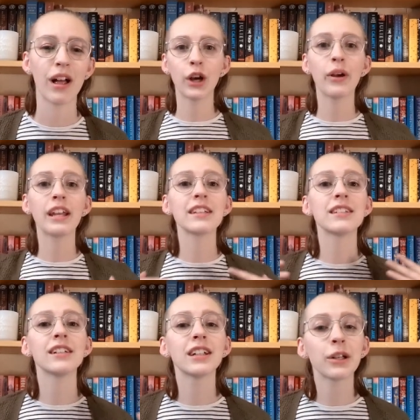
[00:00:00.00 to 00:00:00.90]
So it is
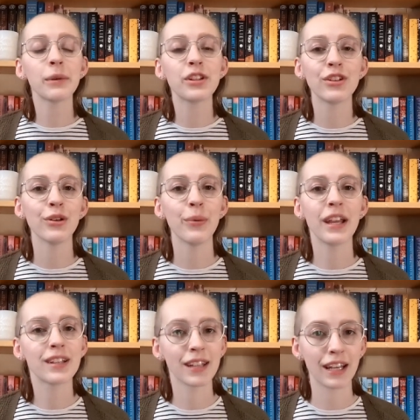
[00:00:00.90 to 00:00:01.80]
still gonna be two
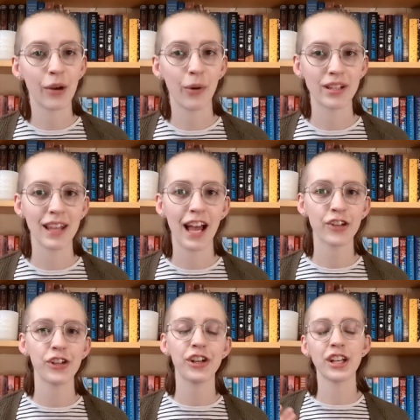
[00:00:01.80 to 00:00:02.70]
weeks like it was last year.